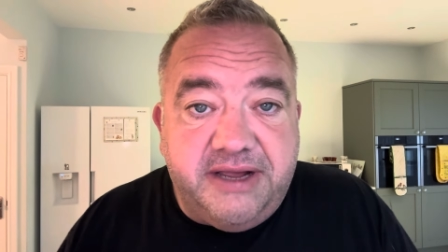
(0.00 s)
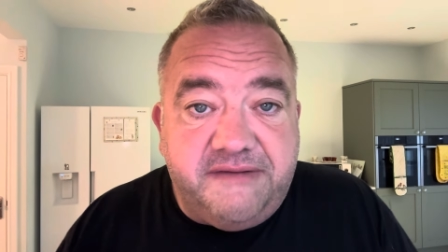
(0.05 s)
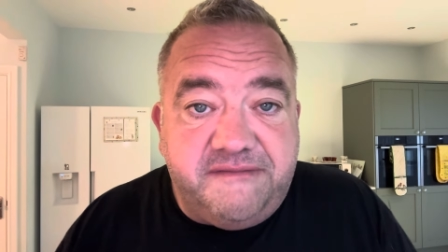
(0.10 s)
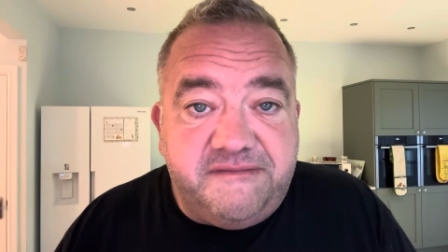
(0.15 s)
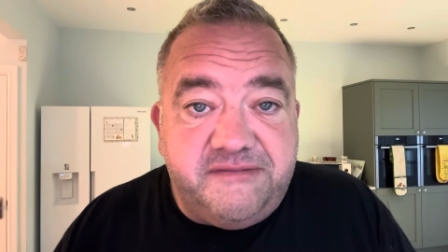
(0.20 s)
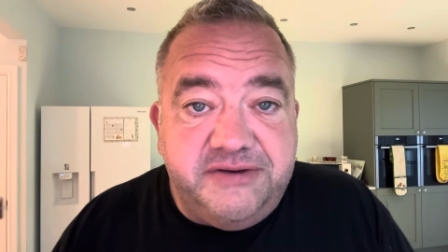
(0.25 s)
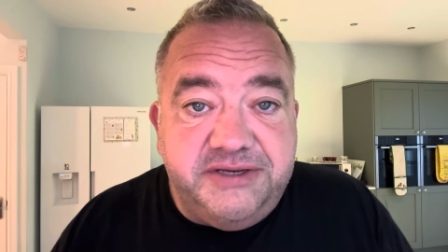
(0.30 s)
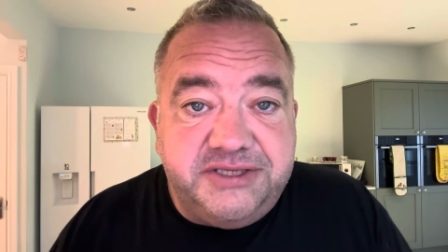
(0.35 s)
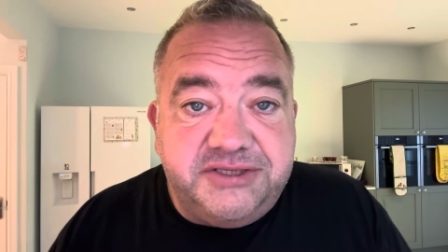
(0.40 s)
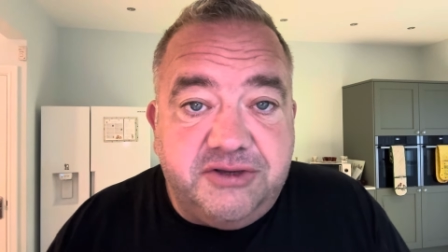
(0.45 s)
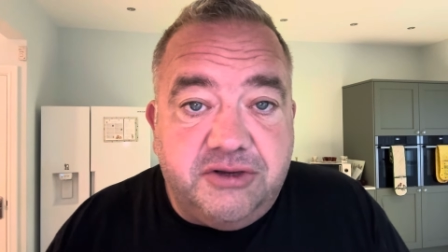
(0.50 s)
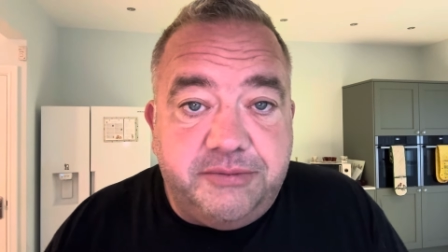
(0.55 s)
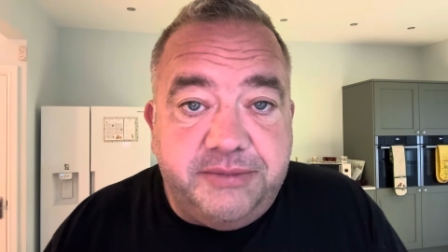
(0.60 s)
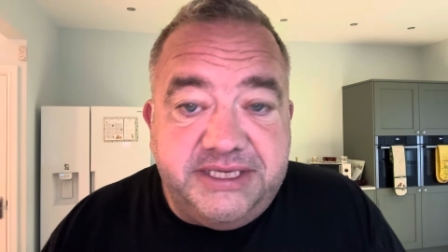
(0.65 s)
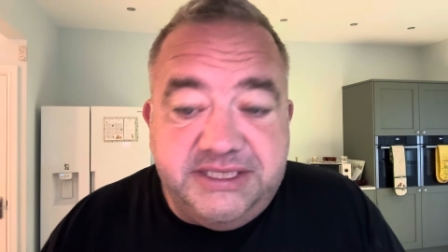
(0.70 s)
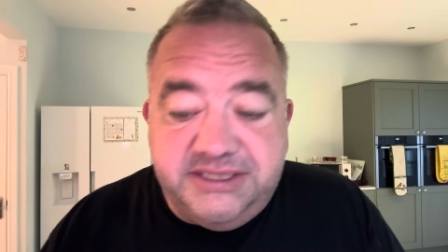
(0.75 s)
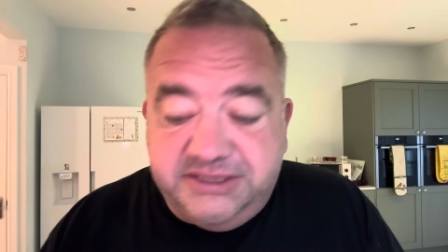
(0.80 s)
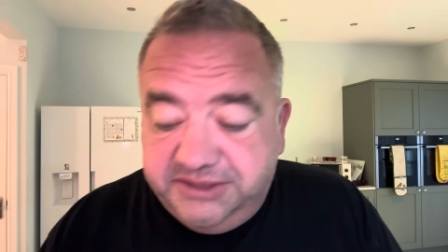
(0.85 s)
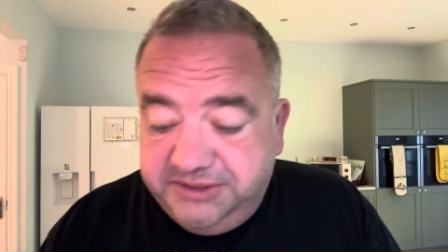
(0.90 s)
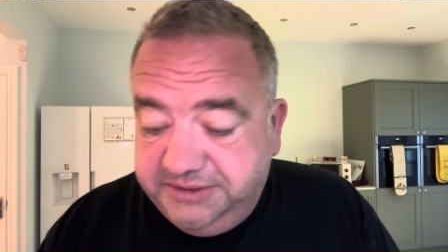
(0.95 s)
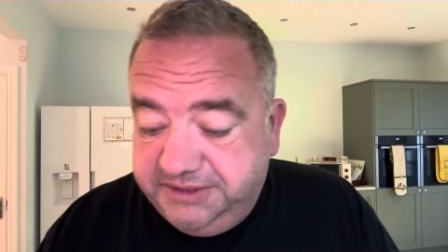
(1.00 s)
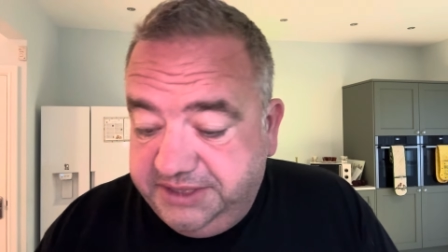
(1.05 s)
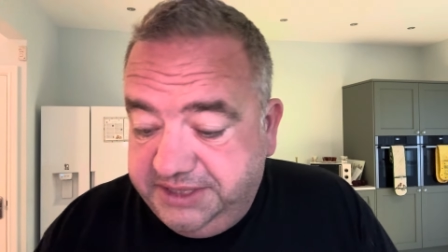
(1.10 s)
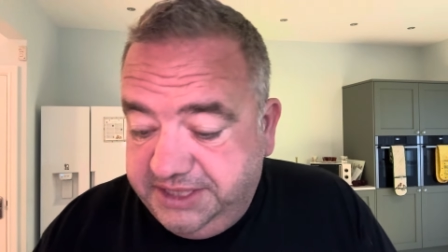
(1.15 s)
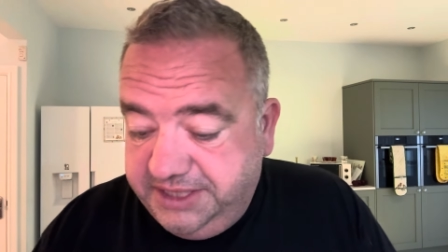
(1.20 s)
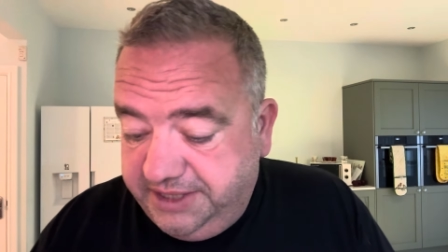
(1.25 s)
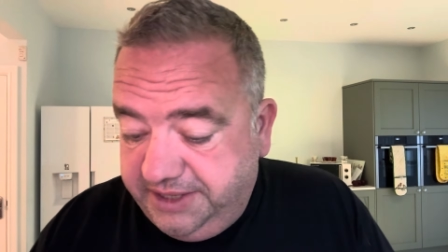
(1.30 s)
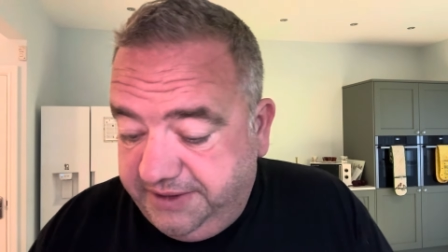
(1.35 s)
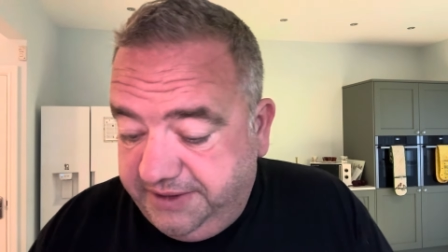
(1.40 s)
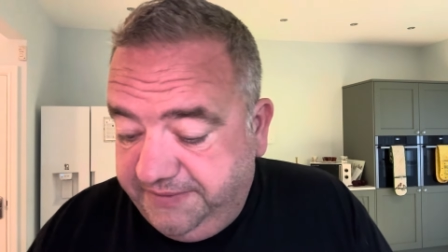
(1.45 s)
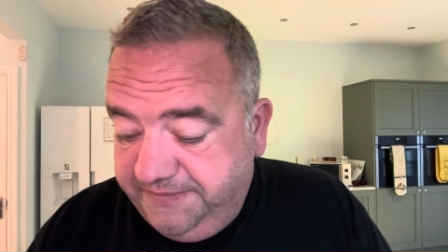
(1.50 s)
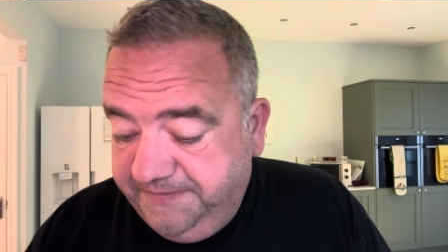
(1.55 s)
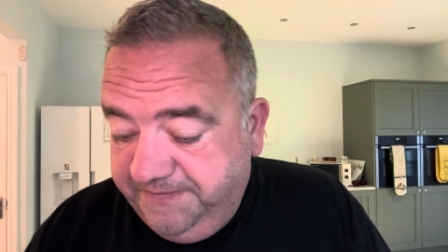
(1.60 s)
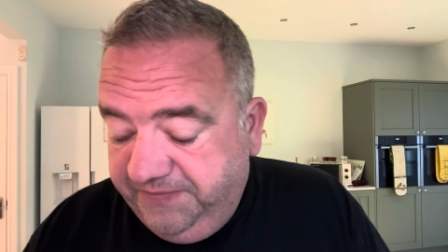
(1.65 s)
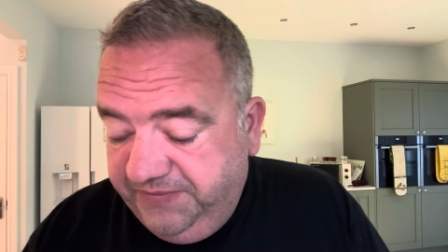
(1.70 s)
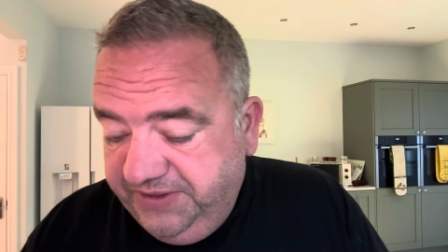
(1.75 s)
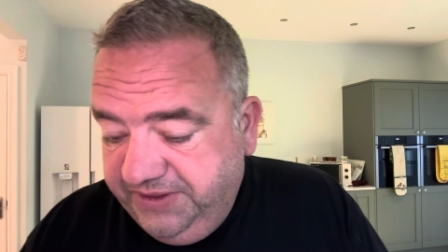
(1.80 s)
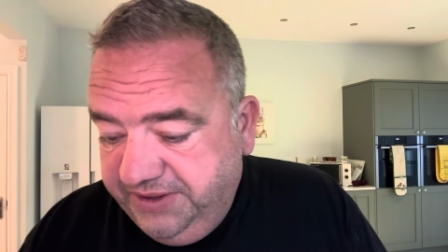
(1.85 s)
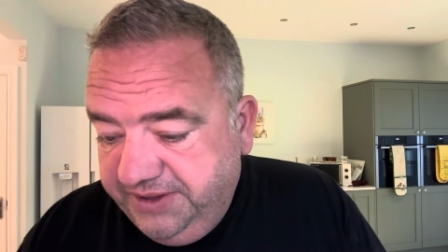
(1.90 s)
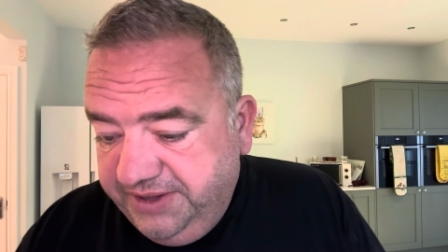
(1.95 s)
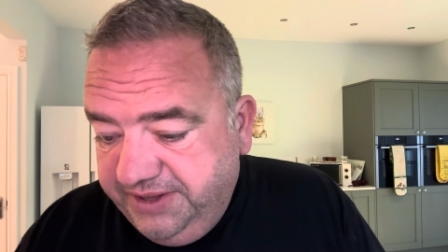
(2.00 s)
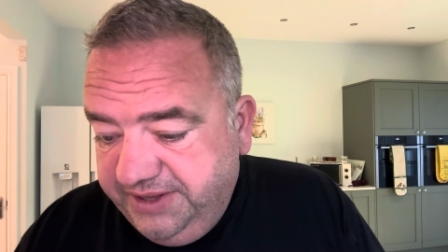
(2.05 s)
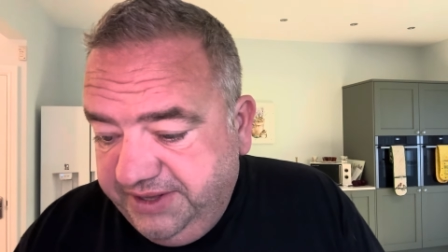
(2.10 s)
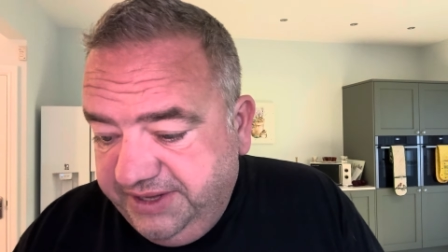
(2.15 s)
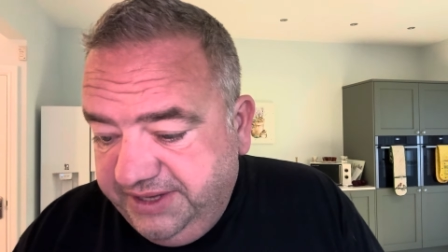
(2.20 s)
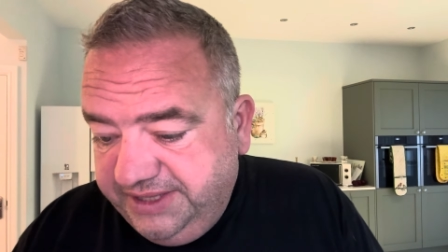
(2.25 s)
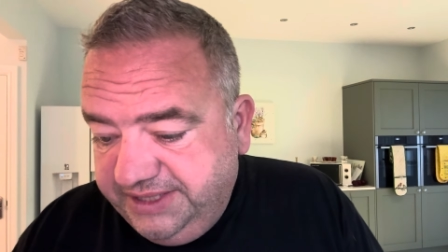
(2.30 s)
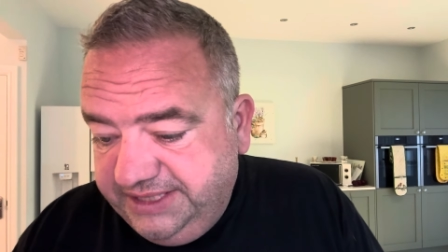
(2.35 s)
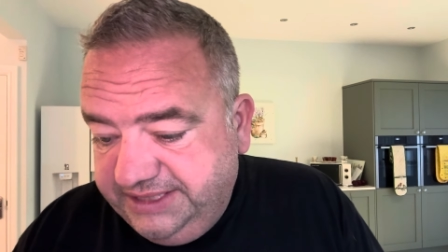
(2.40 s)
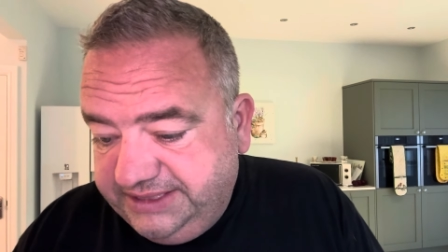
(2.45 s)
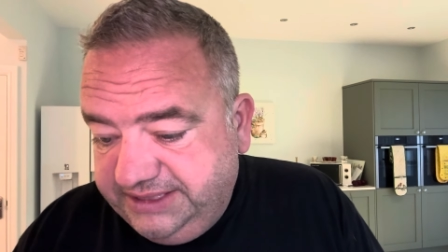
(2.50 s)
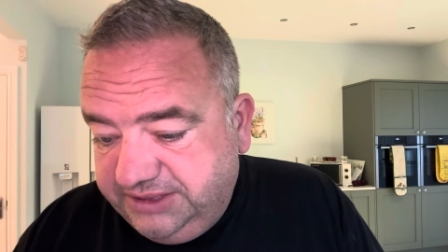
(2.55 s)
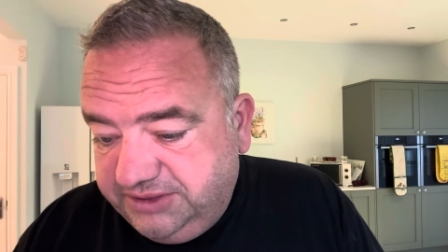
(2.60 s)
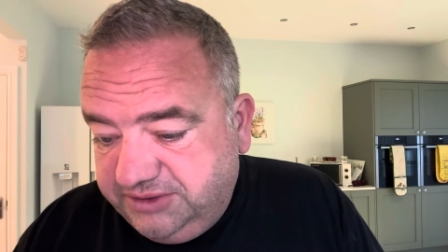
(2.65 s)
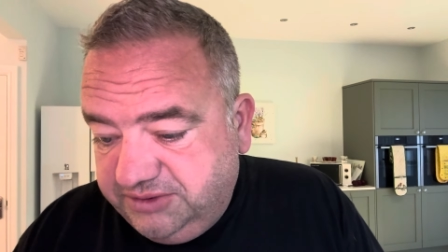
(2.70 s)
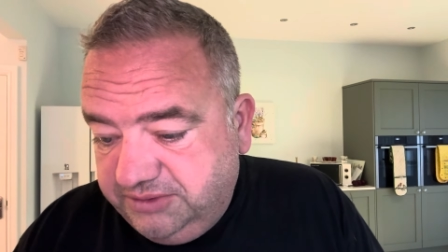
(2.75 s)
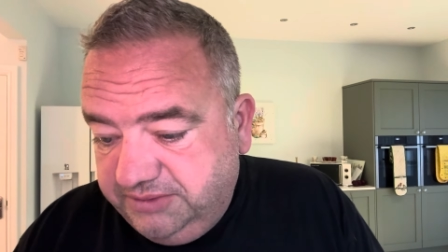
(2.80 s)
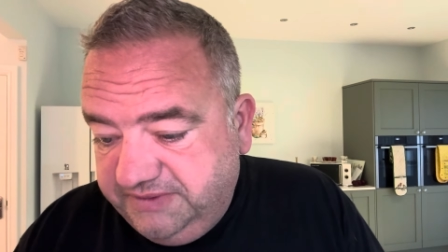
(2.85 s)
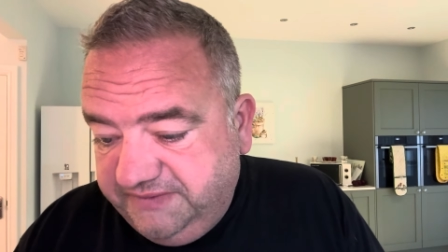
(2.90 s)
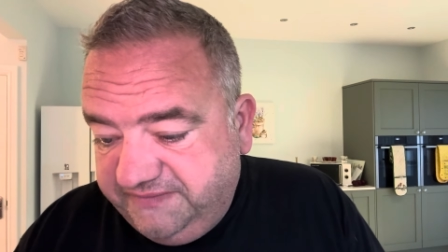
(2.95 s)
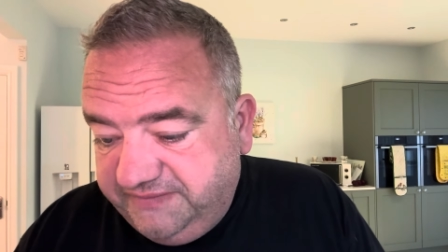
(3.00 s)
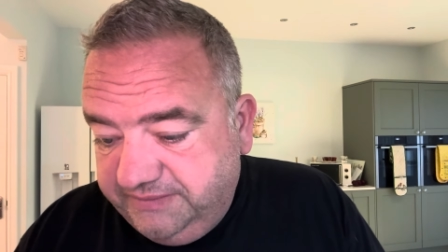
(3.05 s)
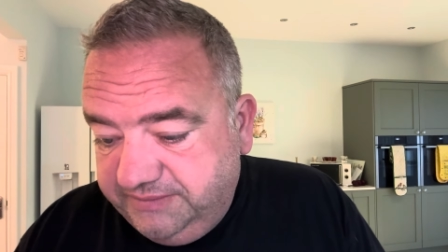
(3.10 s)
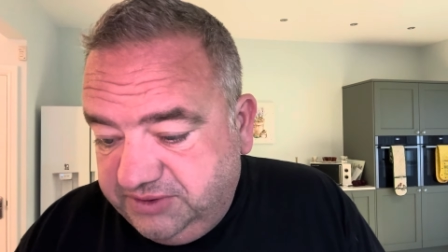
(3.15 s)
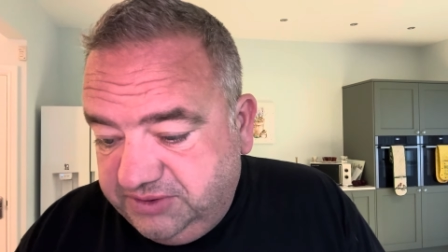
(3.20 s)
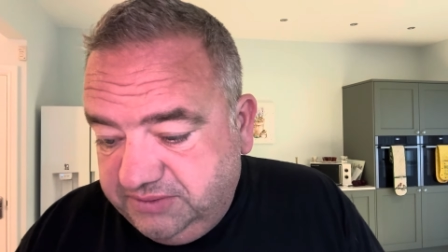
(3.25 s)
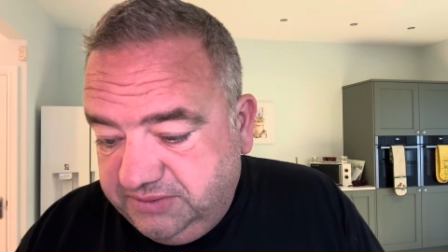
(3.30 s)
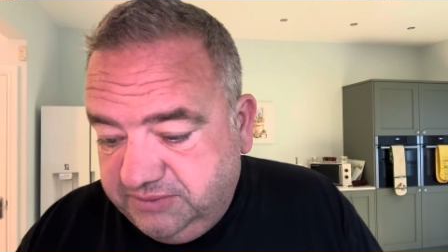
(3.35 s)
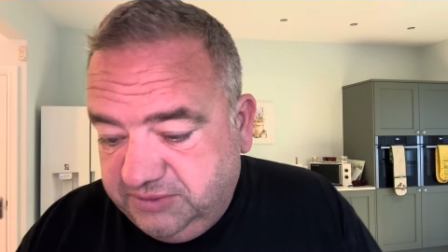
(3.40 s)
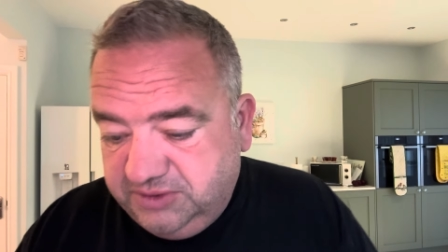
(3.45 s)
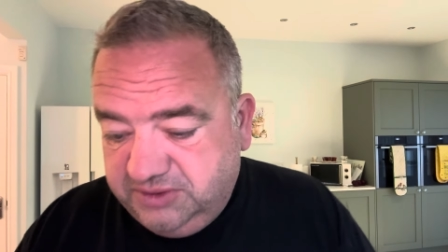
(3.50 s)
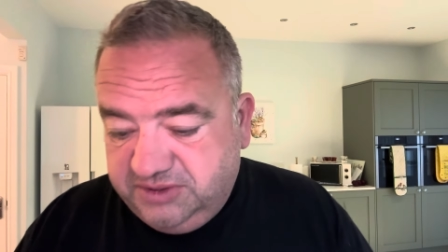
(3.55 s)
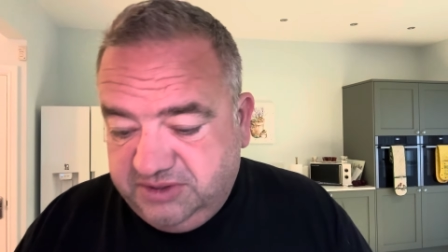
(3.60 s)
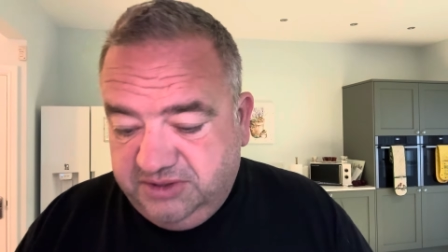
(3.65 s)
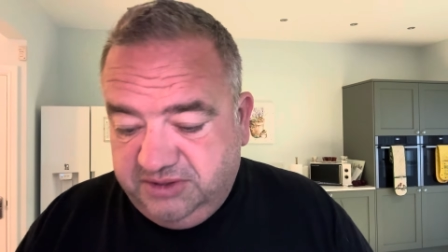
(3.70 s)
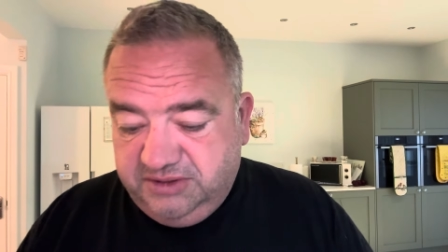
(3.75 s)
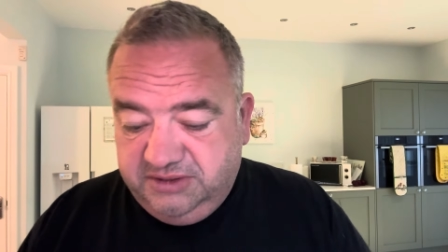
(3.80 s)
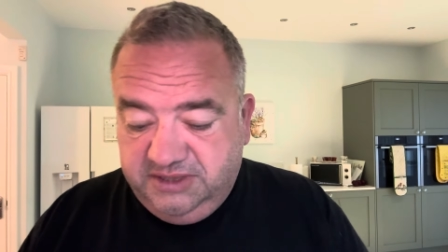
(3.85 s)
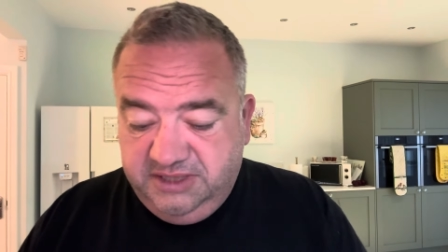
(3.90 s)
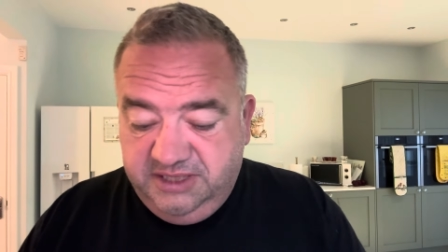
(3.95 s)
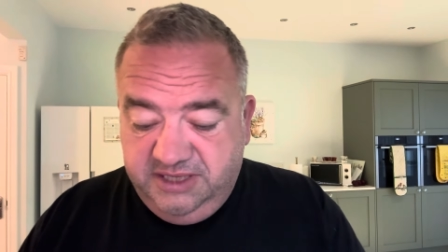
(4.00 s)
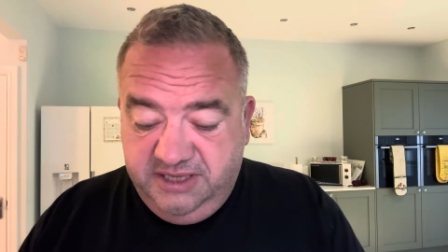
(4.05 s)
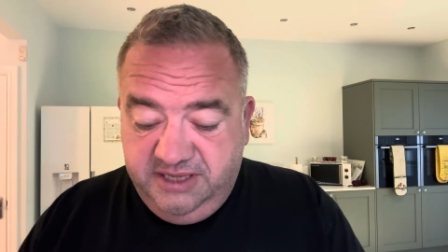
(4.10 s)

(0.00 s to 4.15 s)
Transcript: after his comments the other day. This is coming from someone called